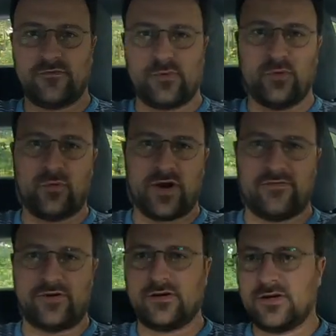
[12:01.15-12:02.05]
comfortable and
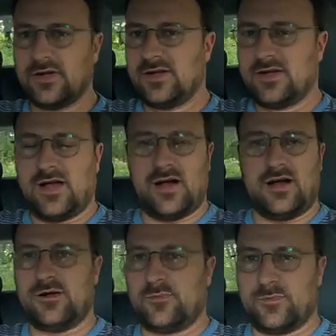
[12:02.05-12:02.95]
whatever.
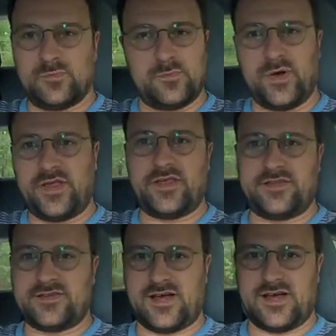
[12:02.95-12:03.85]

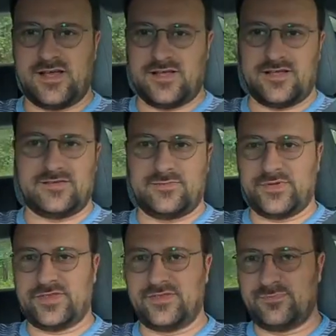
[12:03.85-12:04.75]
But
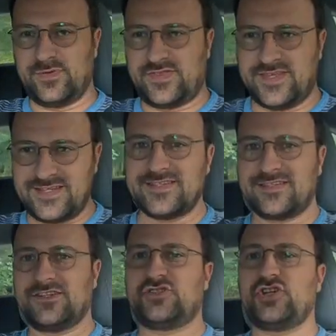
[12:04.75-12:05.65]
this
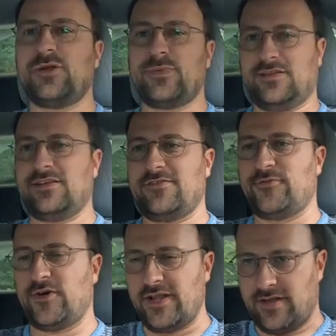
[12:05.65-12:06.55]
is legitimately
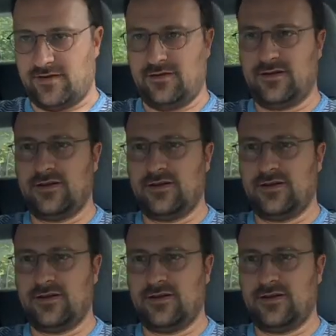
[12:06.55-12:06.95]
fun.